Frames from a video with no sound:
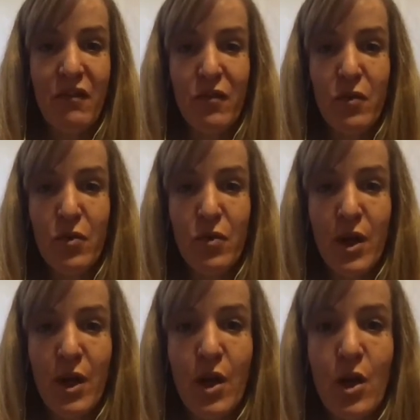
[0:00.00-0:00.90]

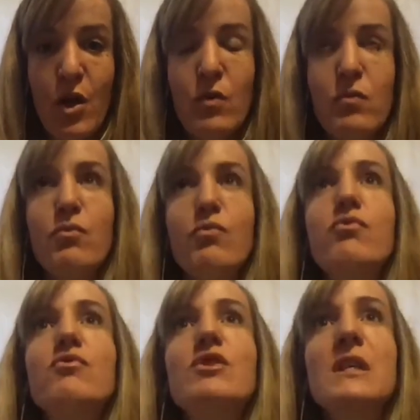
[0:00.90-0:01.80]
food
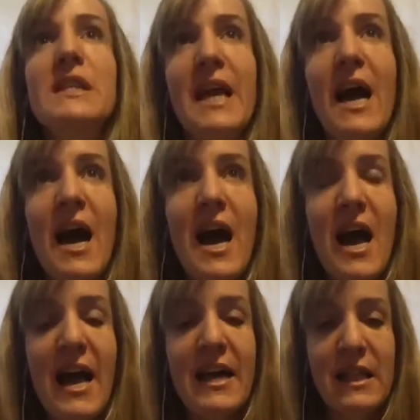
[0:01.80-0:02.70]
really
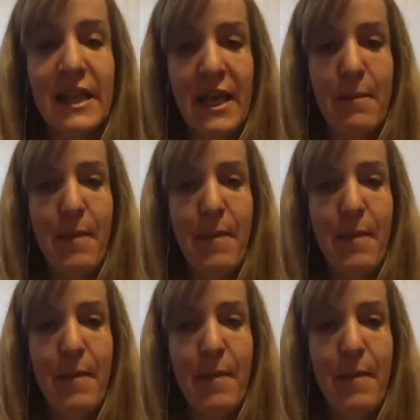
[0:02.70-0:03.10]
highly